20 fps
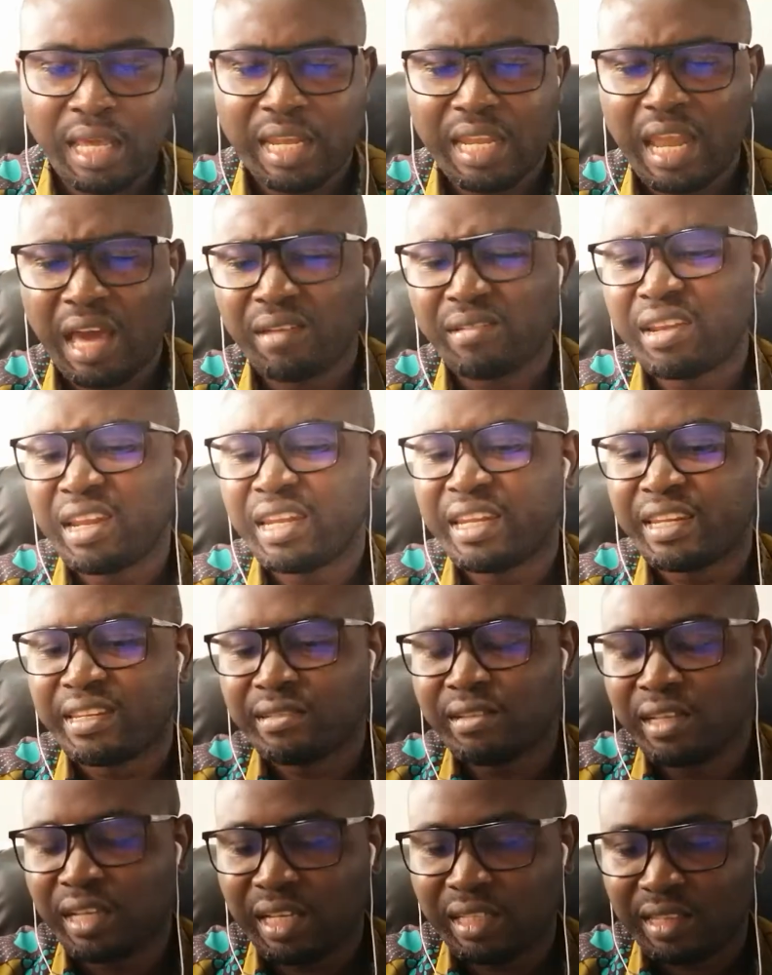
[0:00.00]
Now,
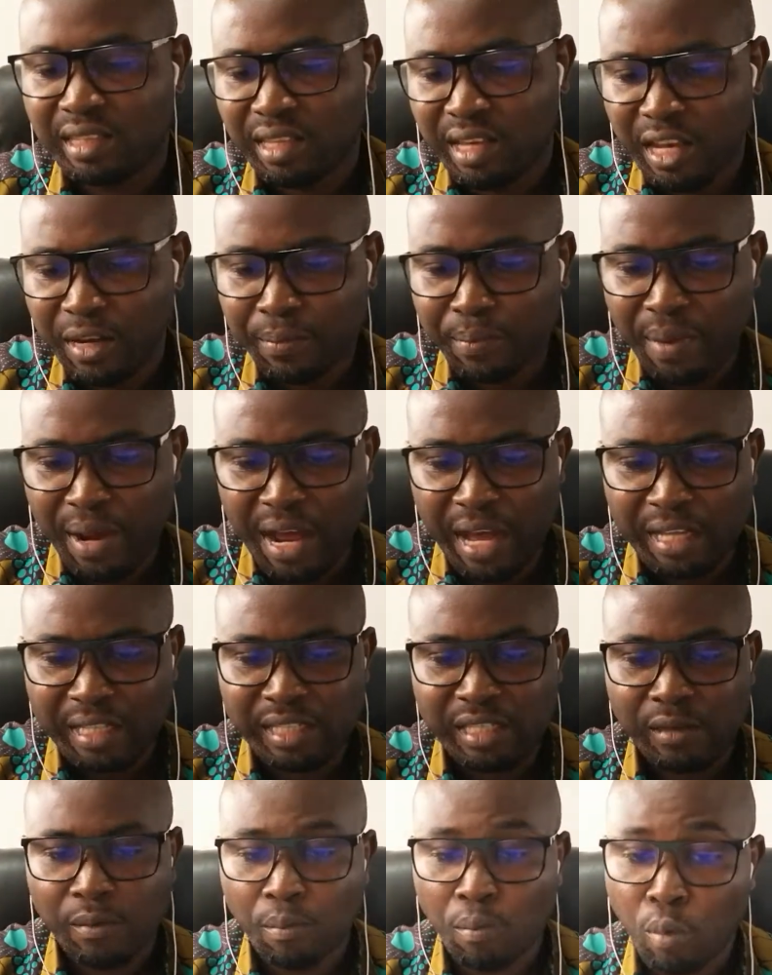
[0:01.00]
the third part,
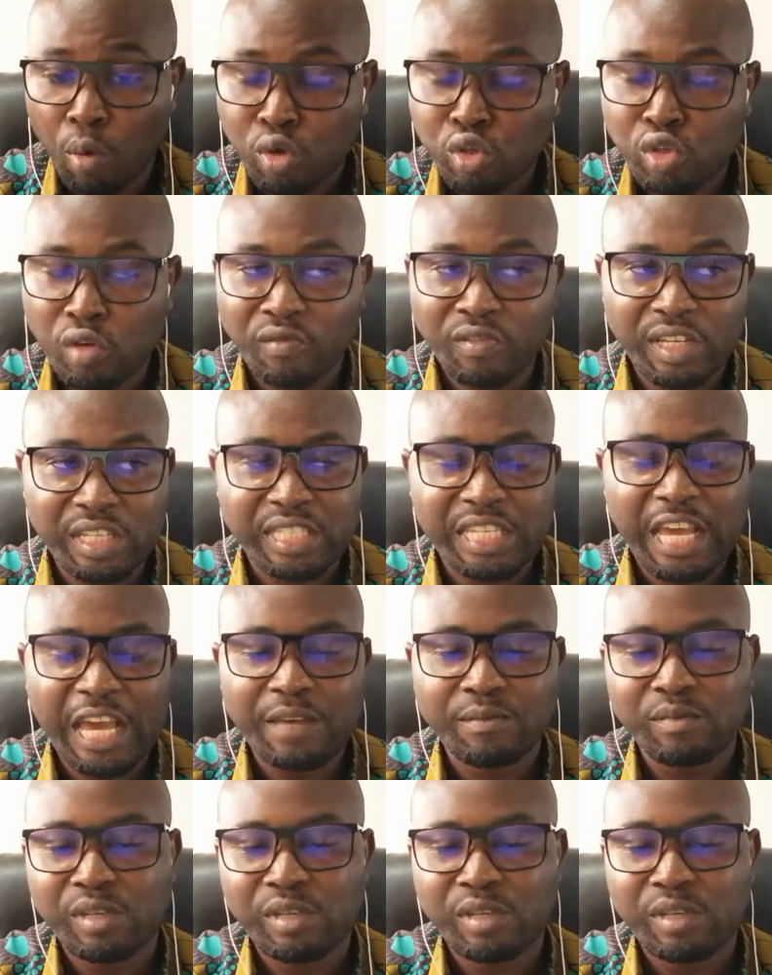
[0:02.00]
most of the time,